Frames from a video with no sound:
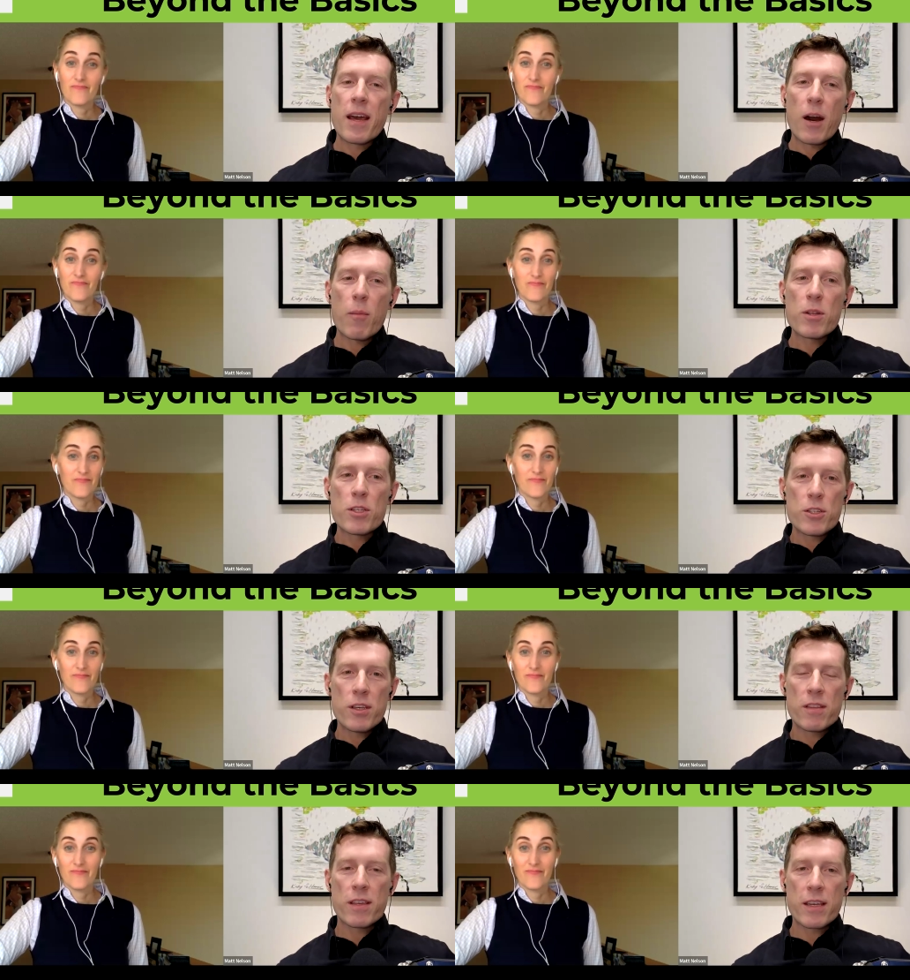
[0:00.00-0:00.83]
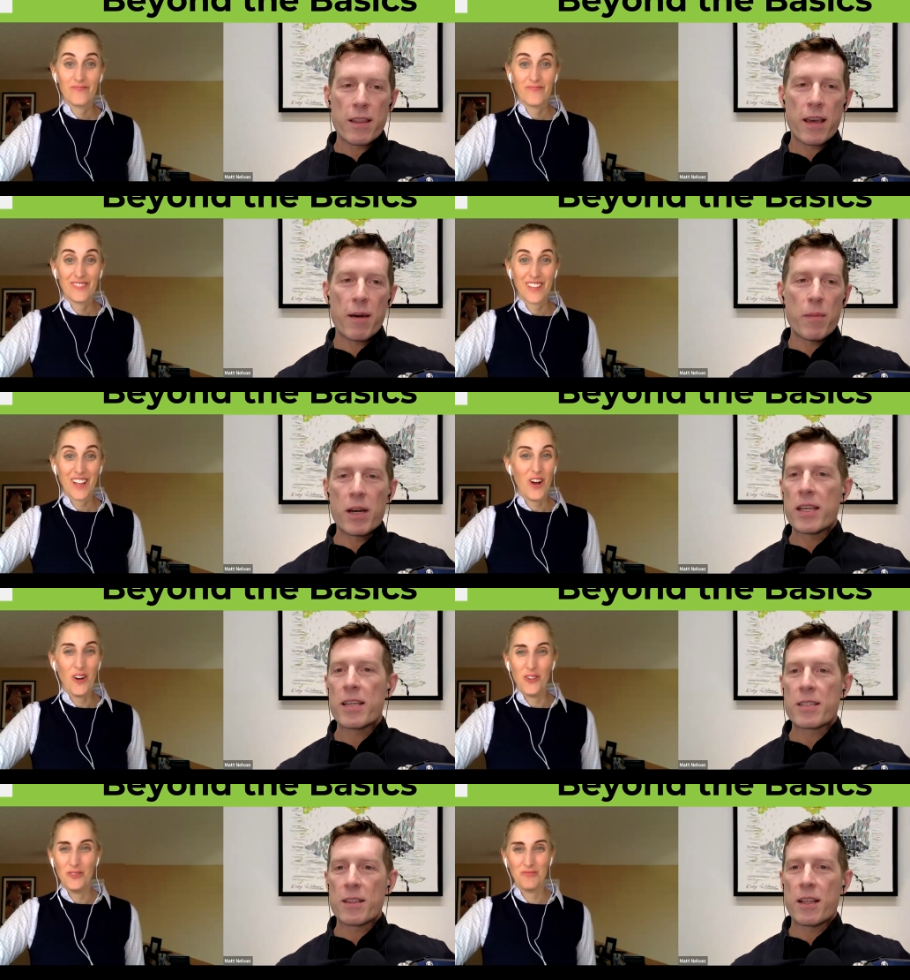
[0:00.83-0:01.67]
Speaker 1: How much do you think of that money
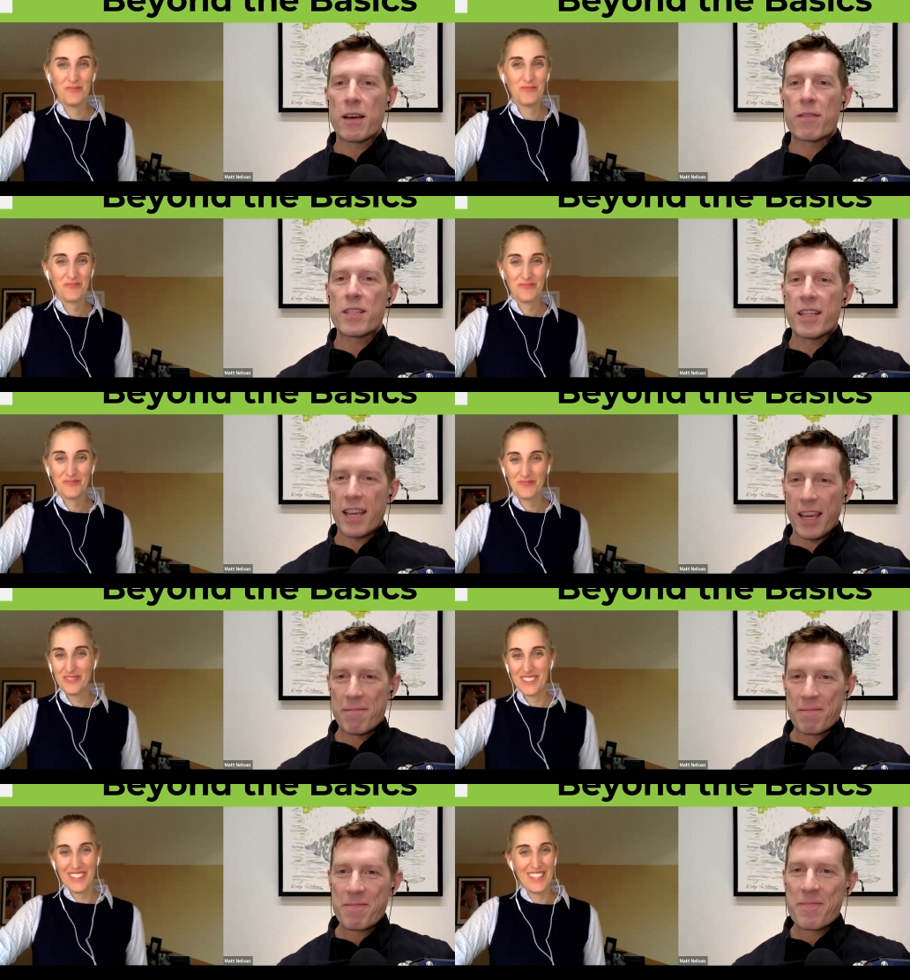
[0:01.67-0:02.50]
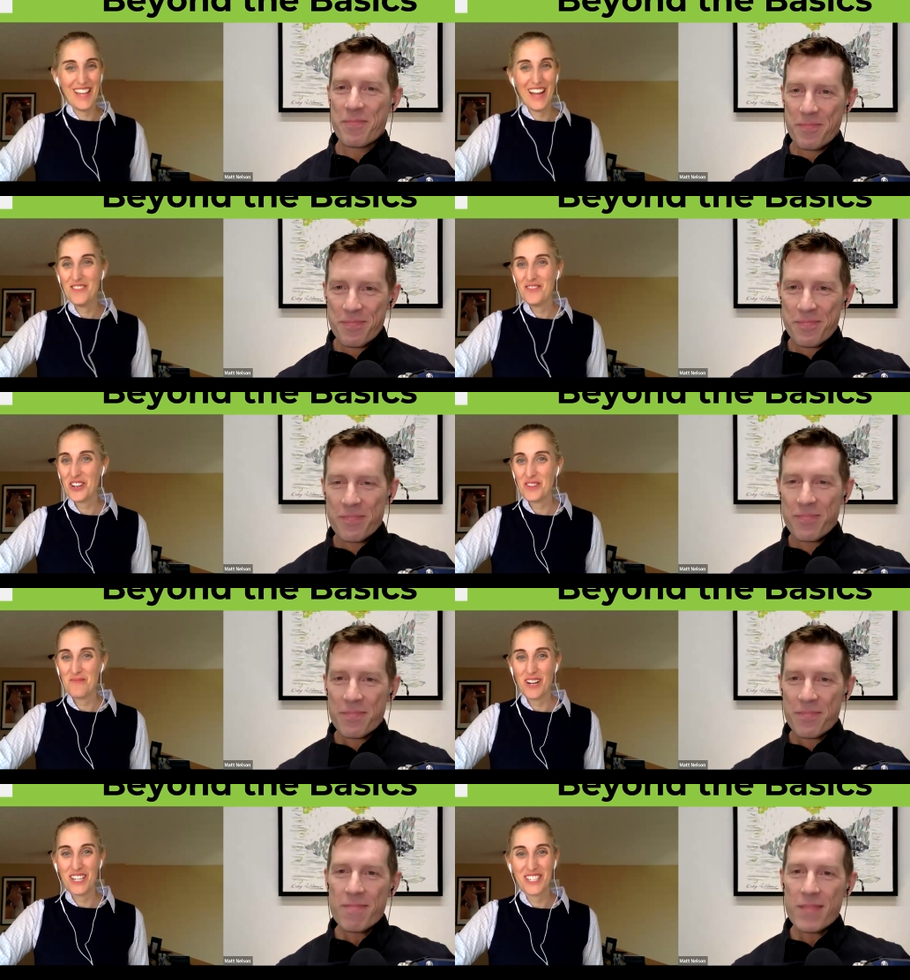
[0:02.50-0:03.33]
oh, is left
Speaker 2: today? Not
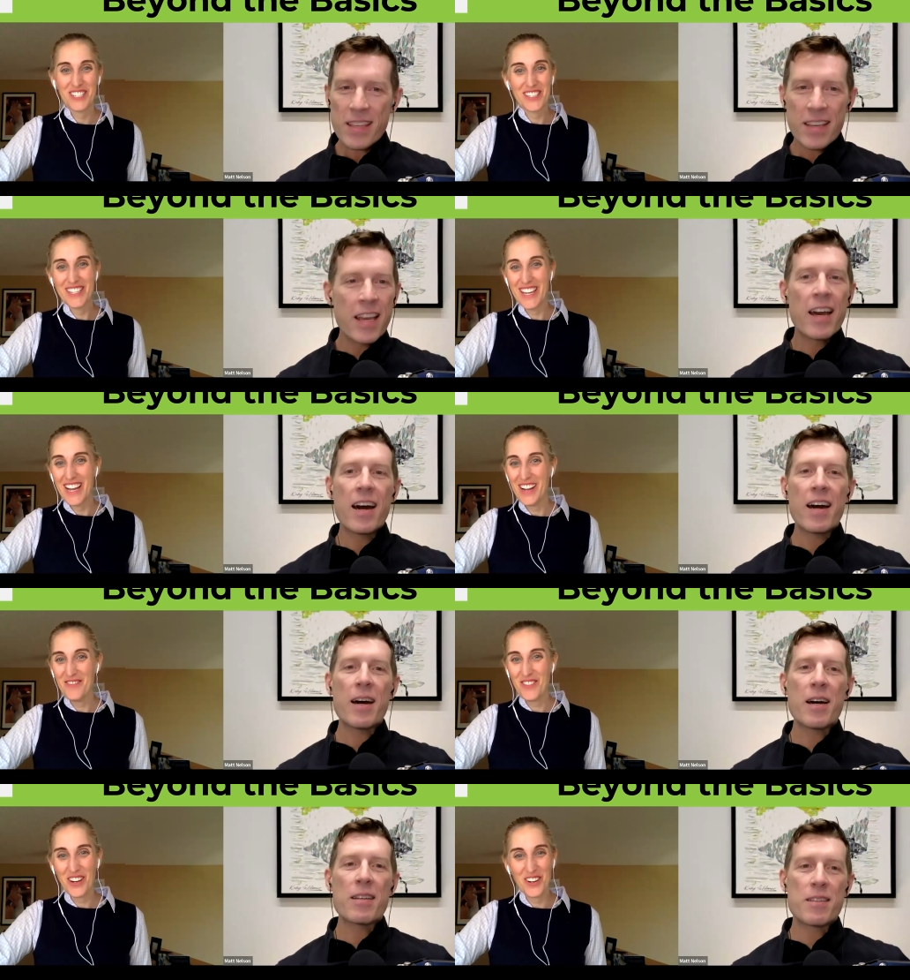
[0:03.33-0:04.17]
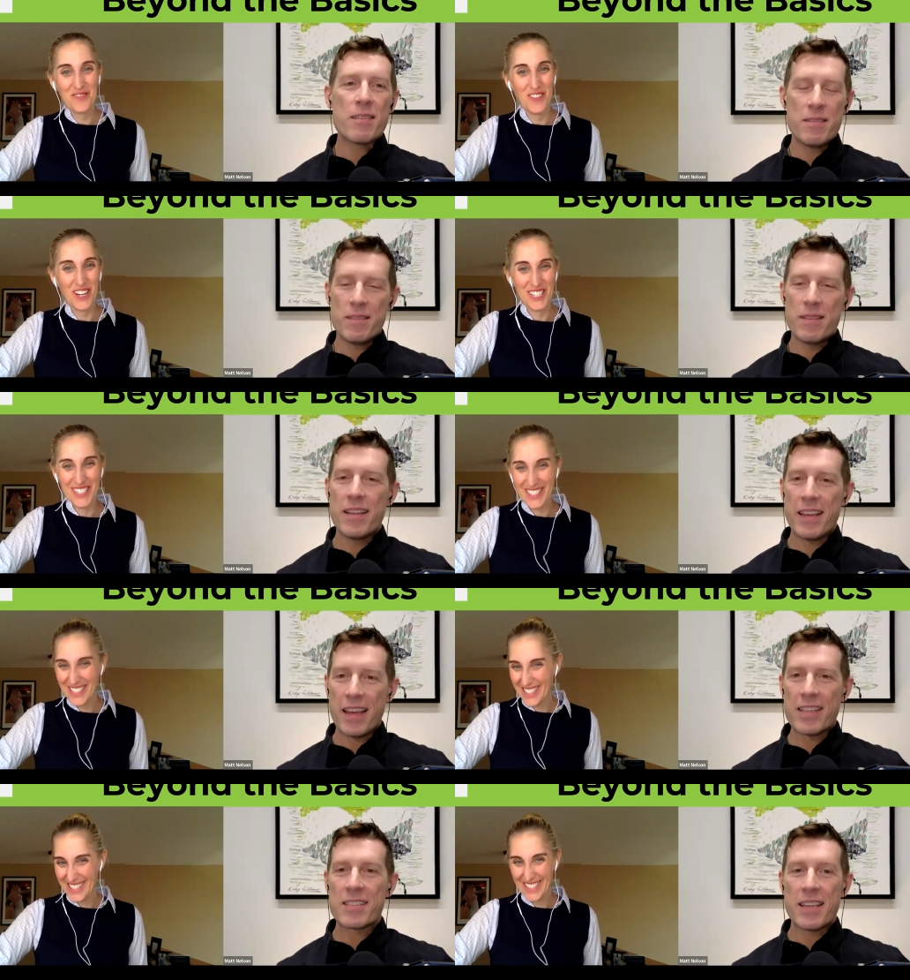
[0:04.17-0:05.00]
very much. Not uh, very
Speaker 1: much.
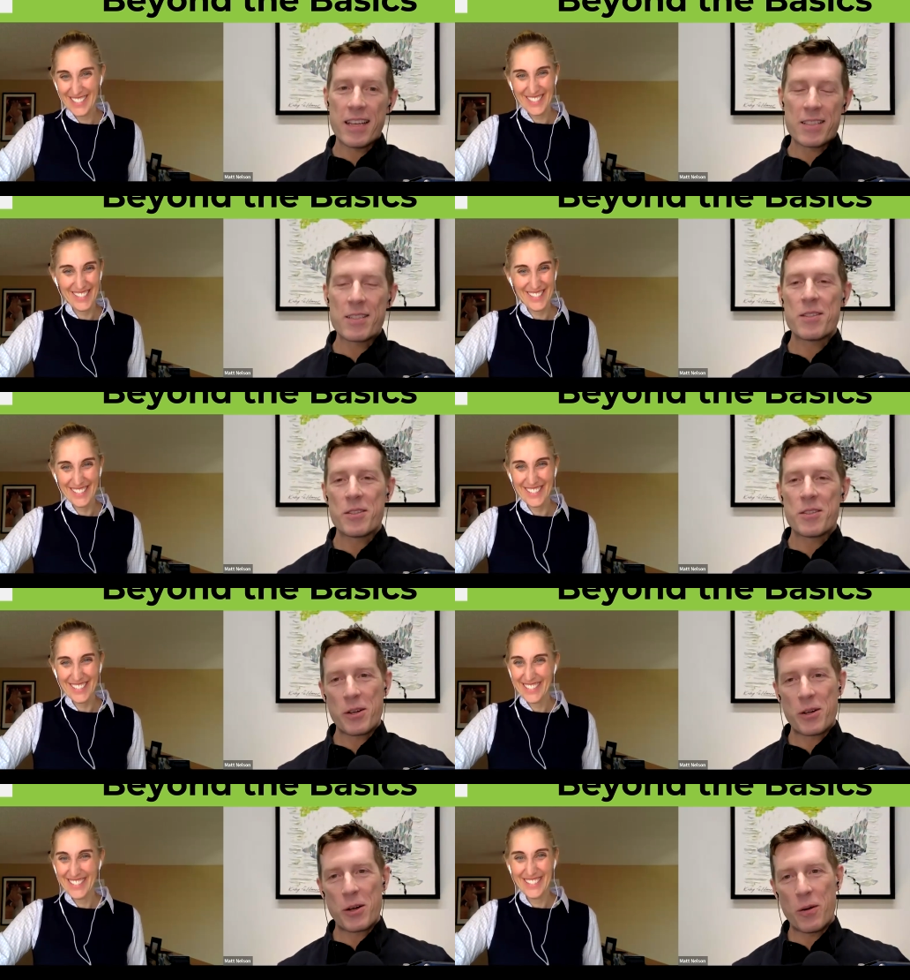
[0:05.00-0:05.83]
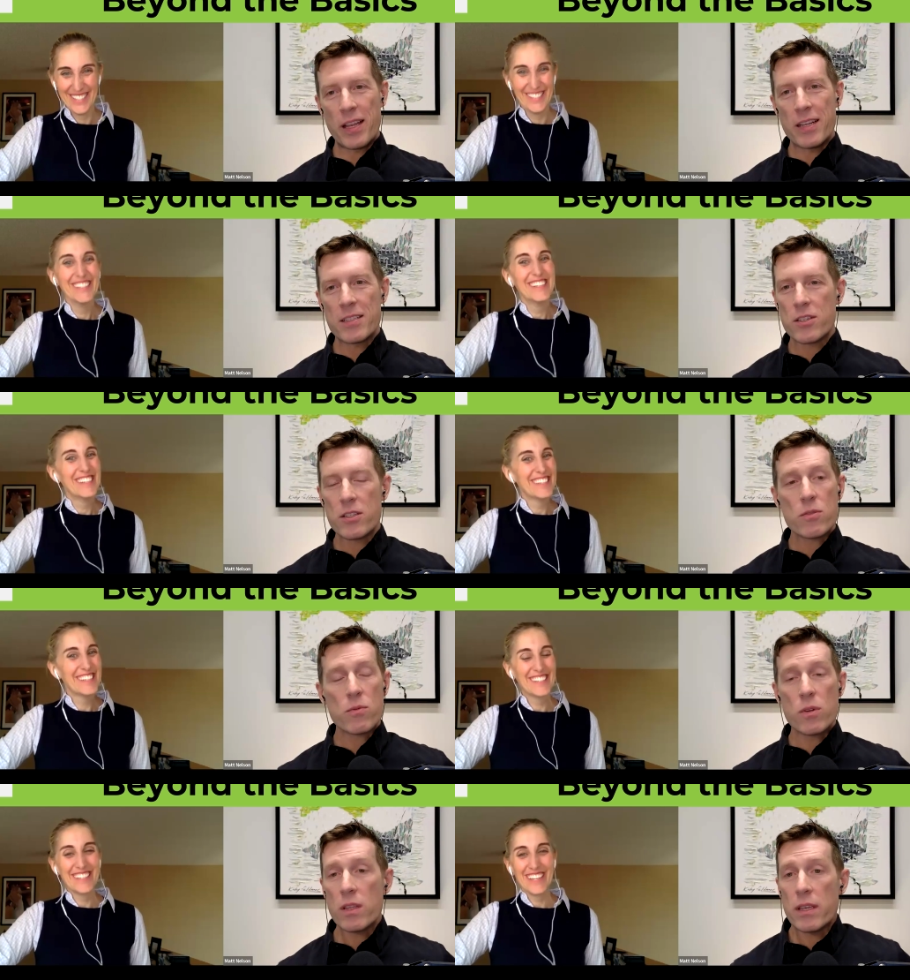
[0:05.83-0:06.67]
As as in zero. And it's
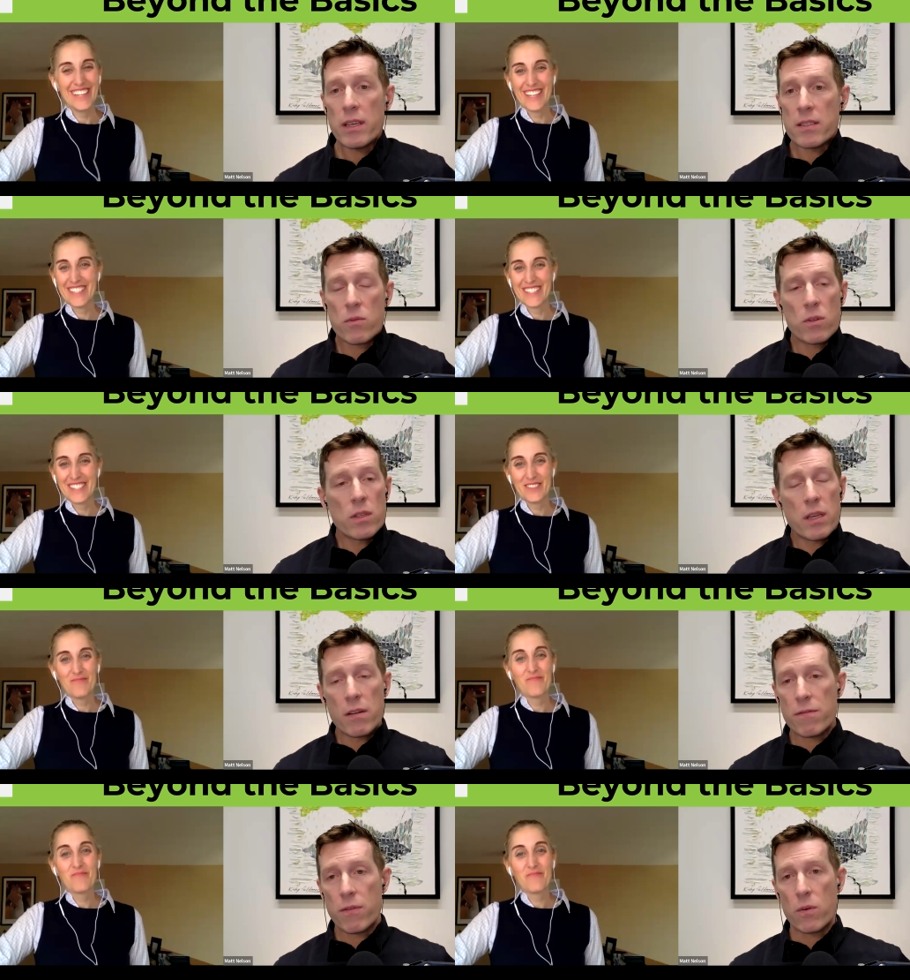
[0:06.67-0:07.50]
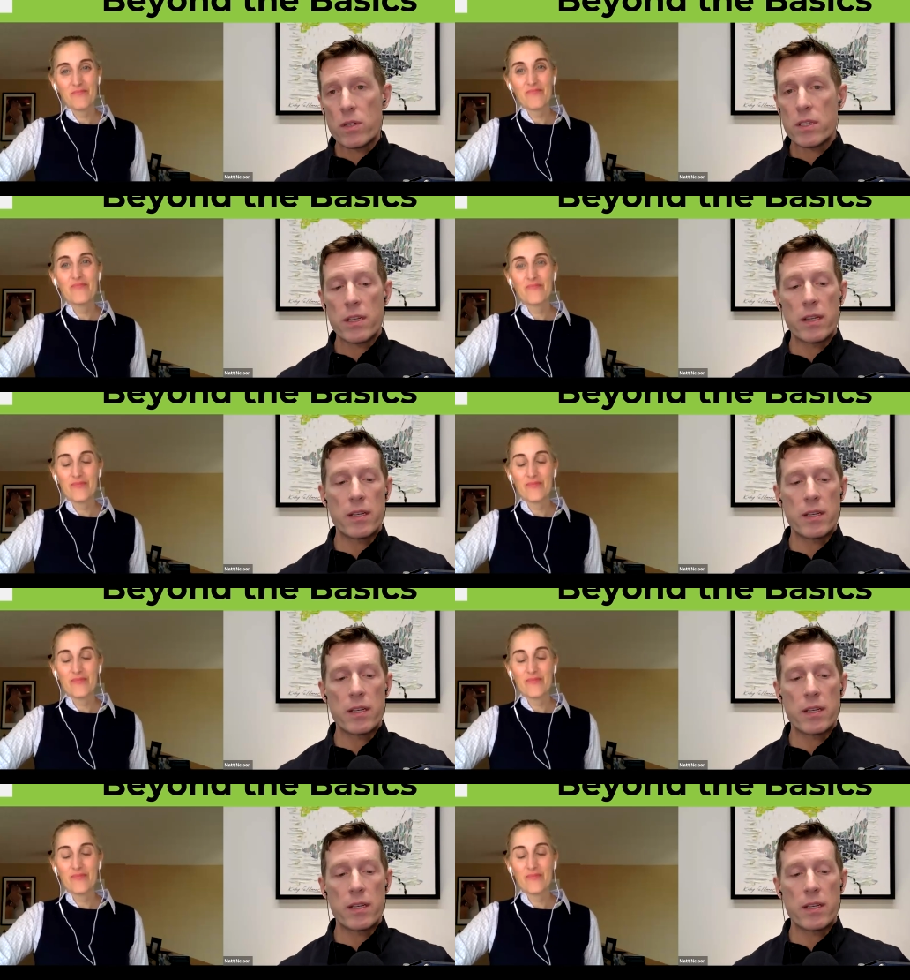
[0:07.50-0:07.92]
just really, yeah. it's really unfortunate.